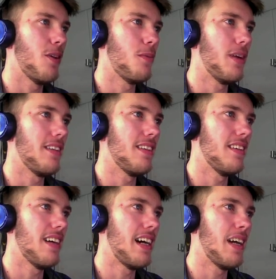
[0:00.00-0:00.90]
wasting
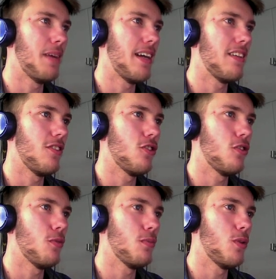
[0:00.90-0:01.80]
time adding
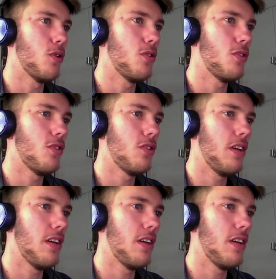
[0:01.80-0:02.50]
too much,